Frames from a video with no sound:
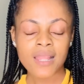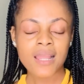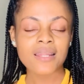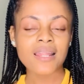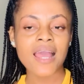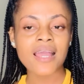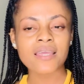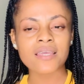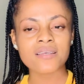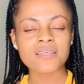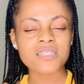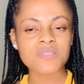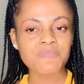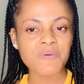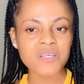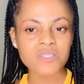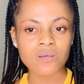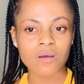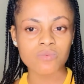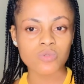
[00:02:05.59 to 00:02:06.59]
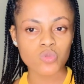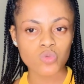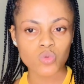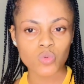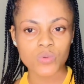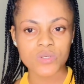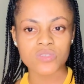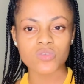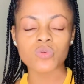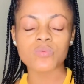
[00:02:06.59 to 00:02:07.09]
Like in space of
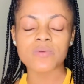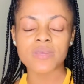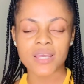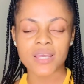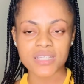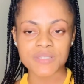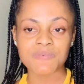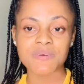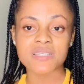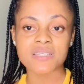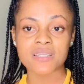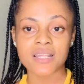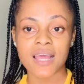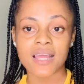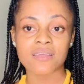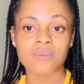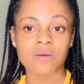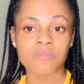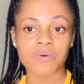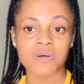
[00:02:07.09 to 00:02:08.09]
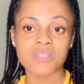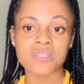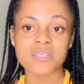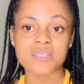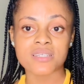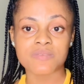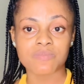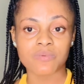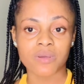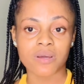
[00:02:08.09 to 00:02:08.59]
2 weeks, you'll be expressing like your body
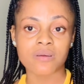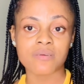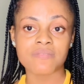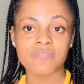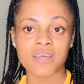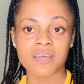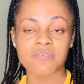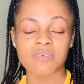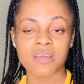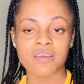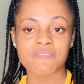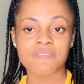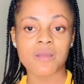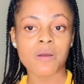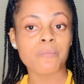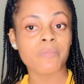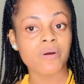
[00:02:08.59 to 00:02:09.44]
is becoming very, very fair.